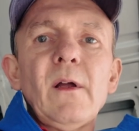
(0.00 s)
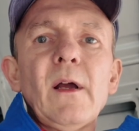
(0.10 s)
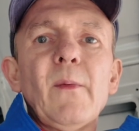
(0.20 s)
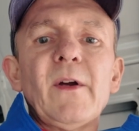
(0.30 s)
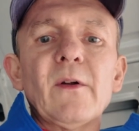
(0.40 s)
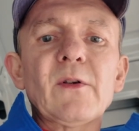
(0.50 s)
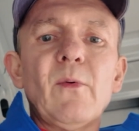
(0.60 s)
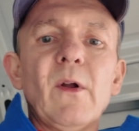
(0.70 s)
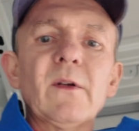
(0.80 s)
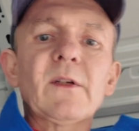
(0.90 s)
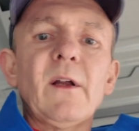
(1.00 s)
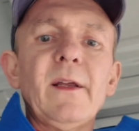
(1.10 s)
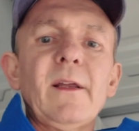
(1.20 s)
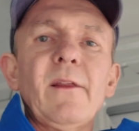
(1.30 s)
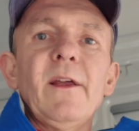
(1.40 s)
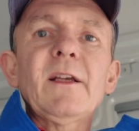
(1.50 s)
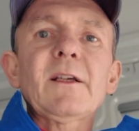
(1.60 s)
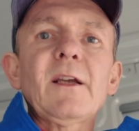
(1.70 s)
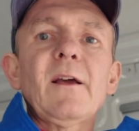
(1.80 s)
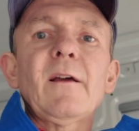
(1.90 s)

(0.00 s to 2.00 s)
what looks like this.